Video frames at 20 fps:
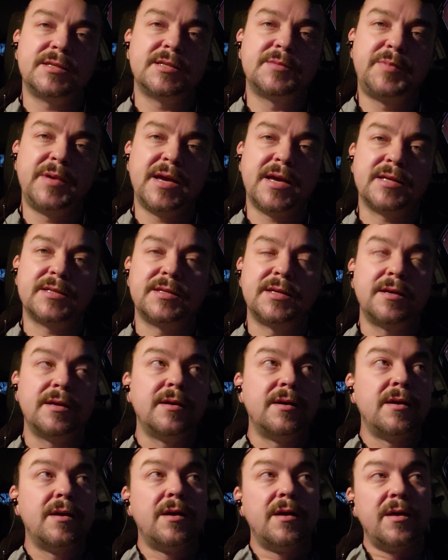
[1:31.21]
It's BS.
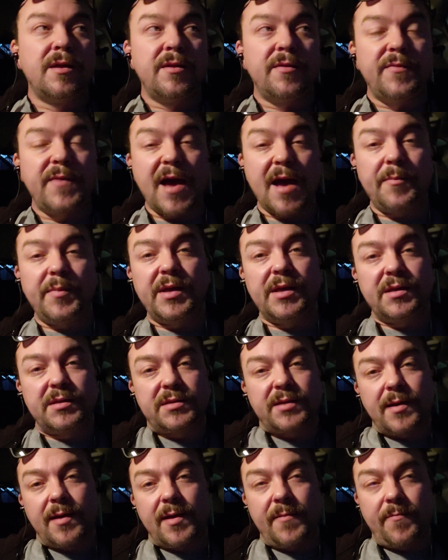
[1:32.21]
That being
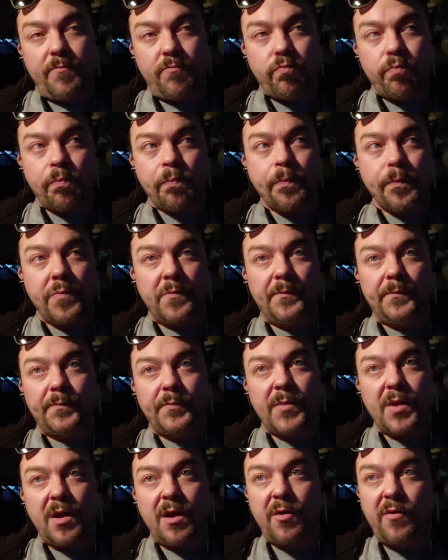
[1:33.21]
said,
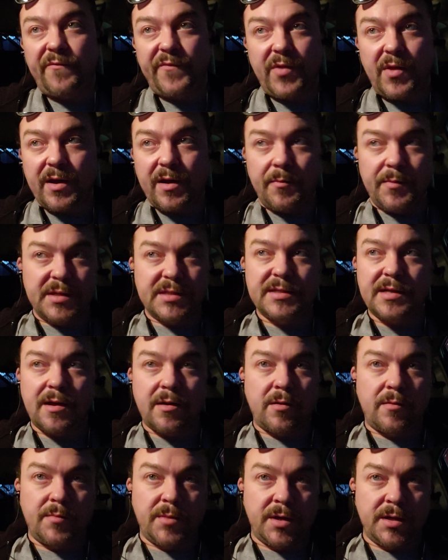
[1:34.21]
I don't feel like I'm missing out
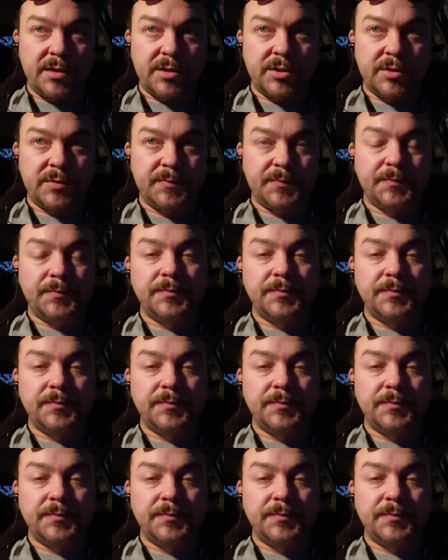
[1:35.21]
on much,